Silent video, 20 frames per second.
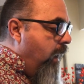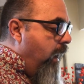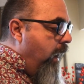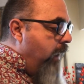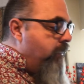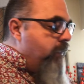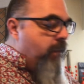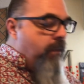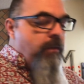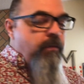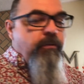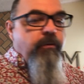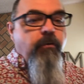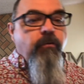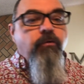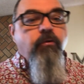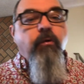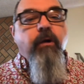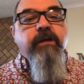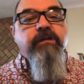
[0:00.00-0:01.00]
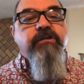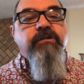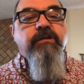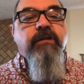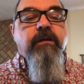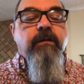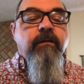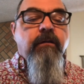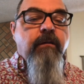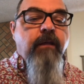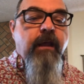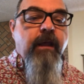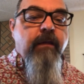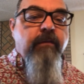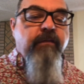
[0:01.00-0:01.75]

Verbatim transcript: And then the third question they